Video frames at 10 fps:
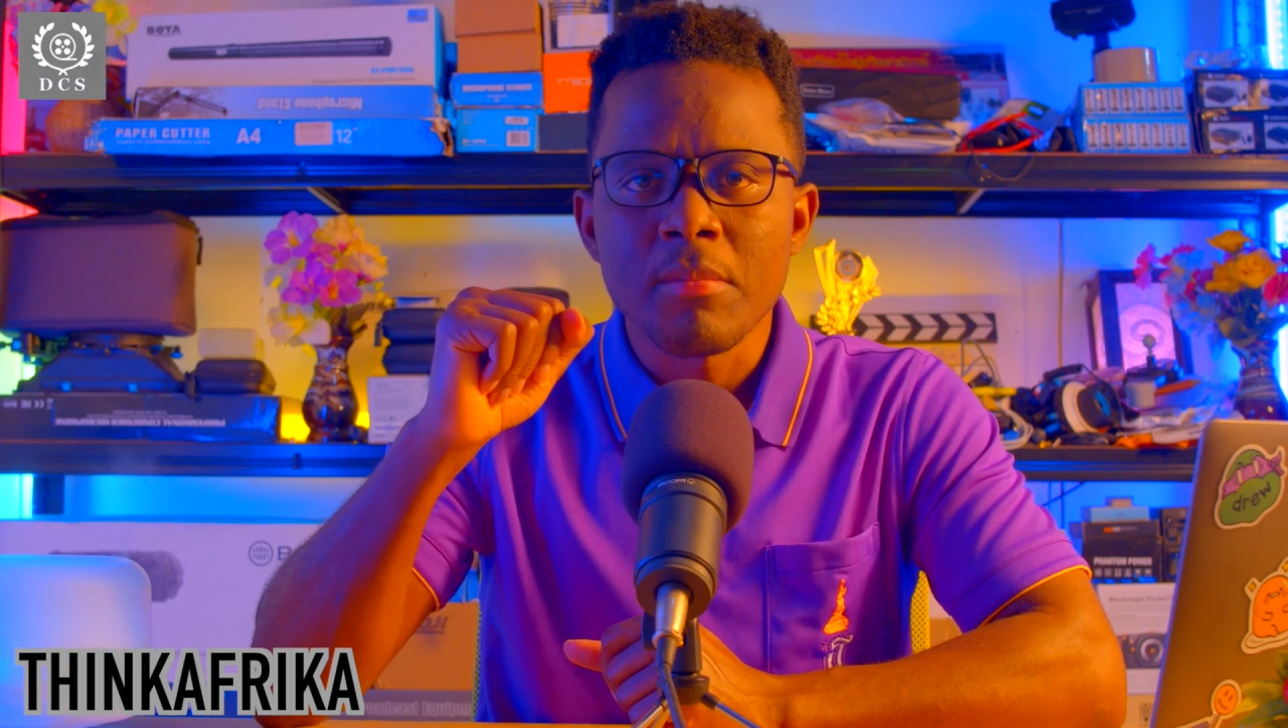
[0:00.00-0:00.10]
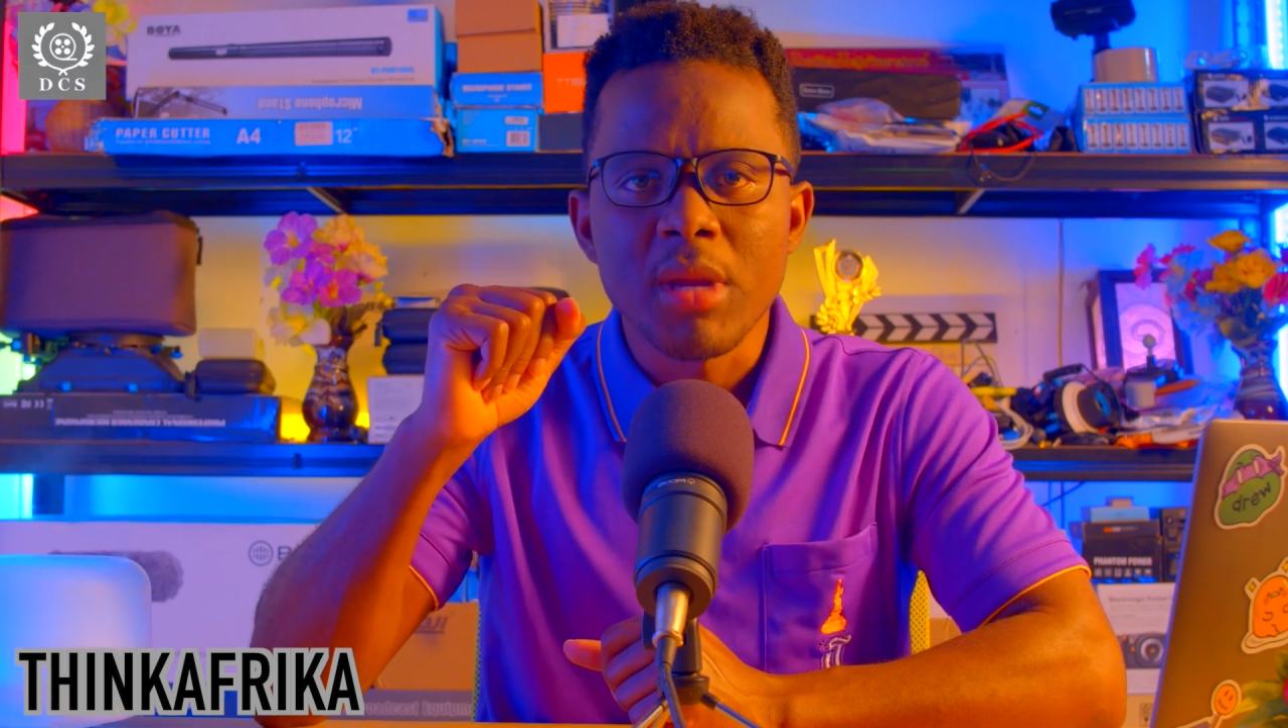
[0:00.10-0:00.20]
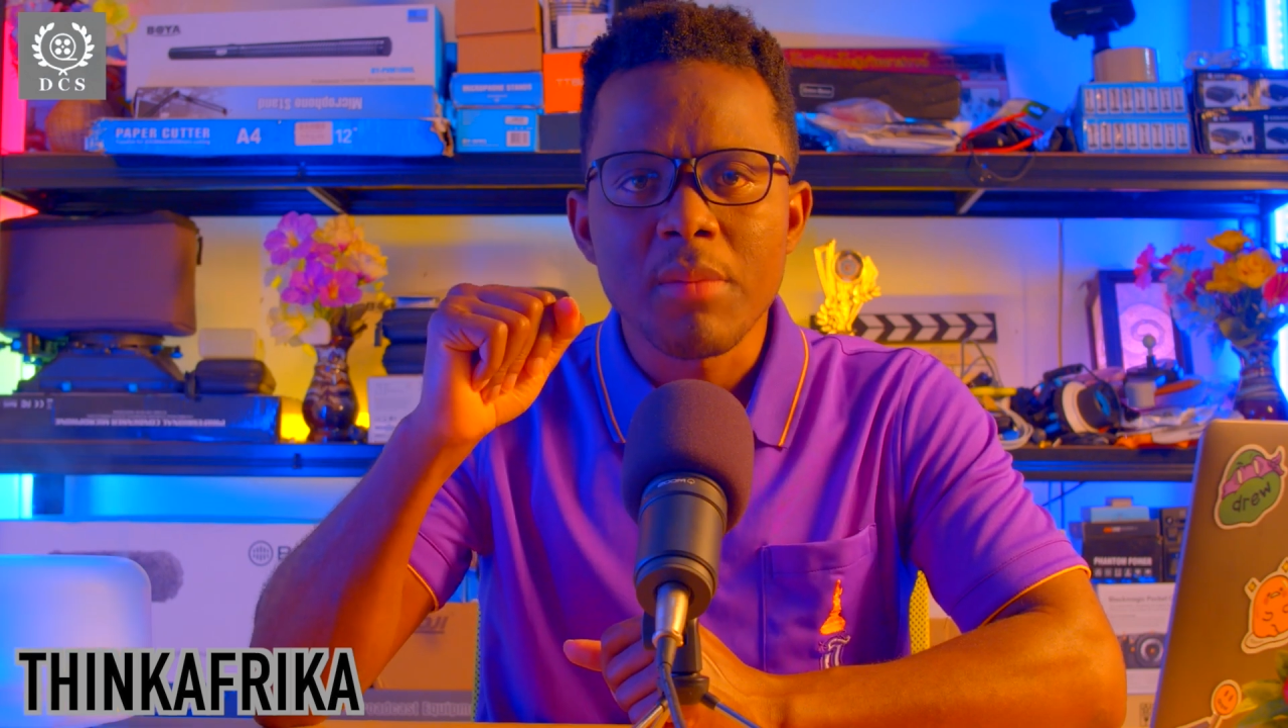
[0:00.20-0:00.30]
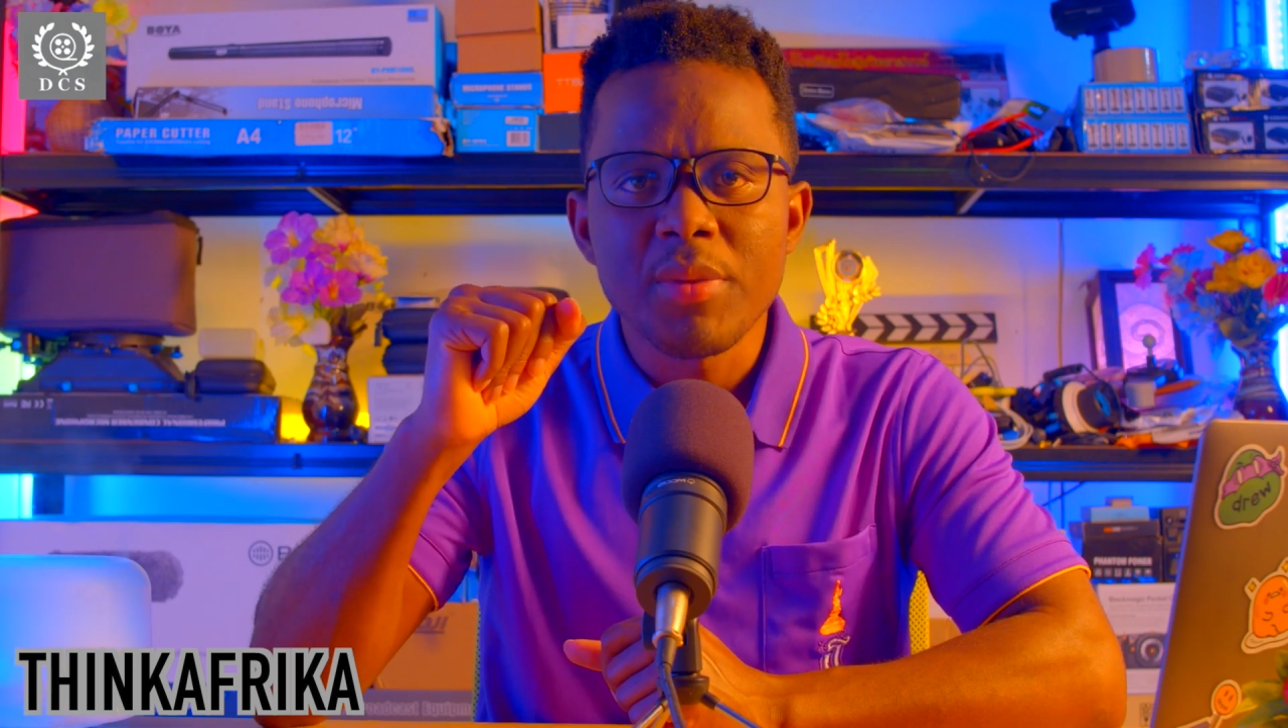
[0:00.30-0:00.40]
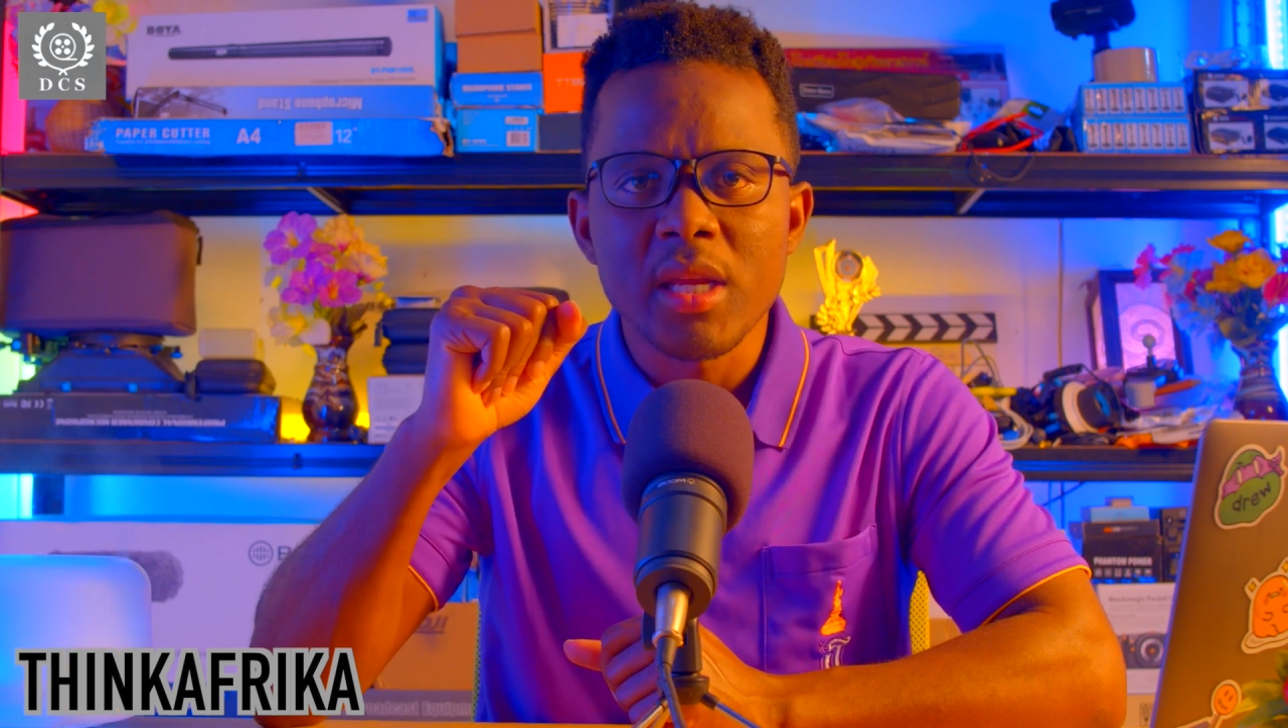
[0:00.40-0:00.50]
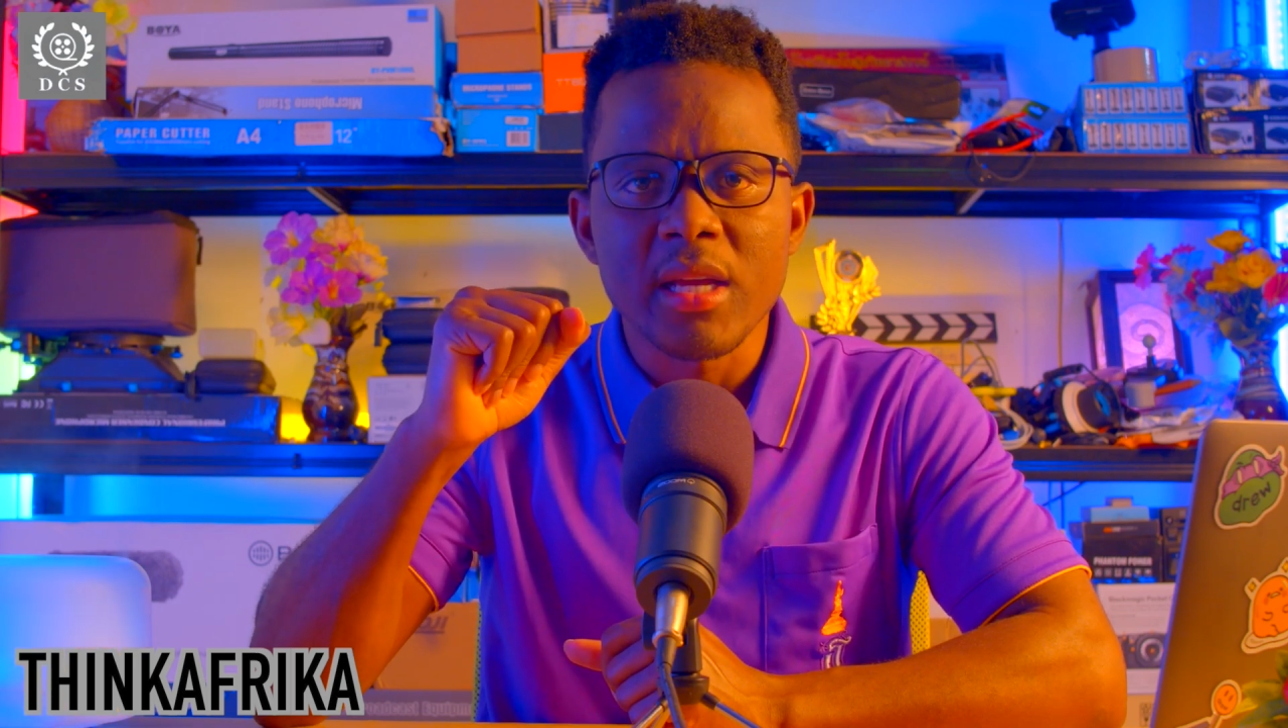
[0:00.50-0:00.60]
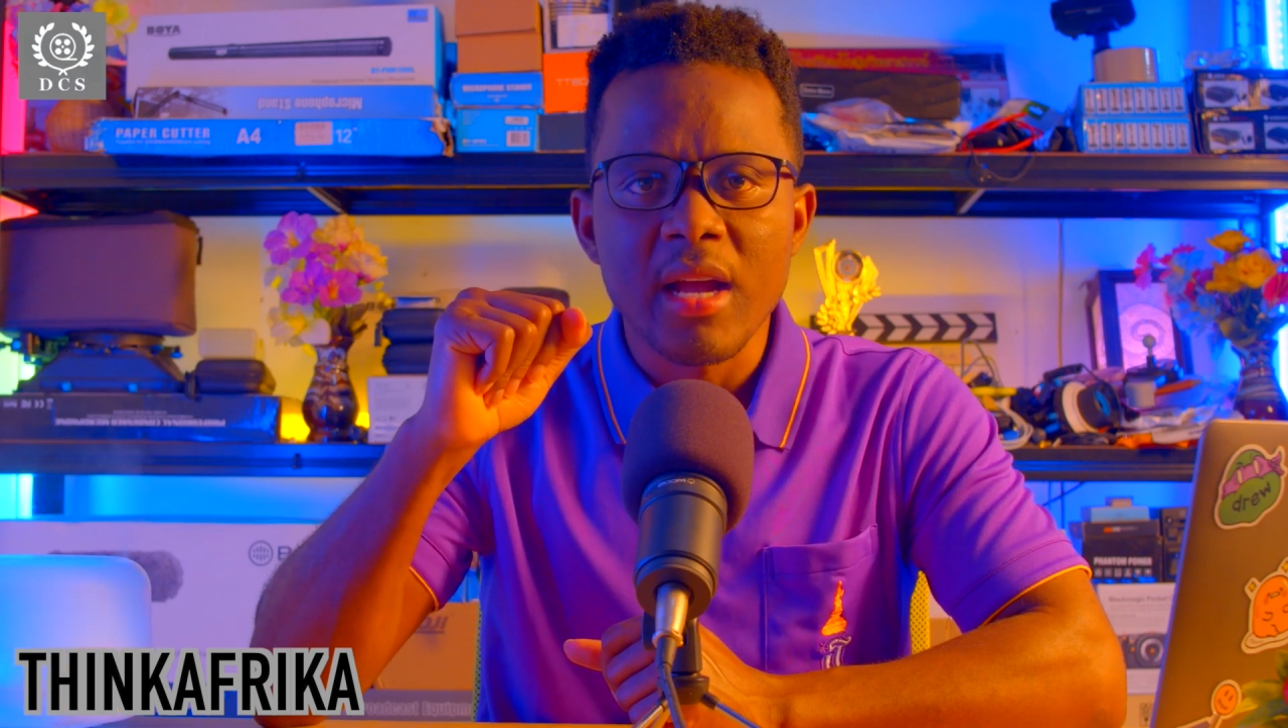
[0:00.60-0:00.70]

Maybe the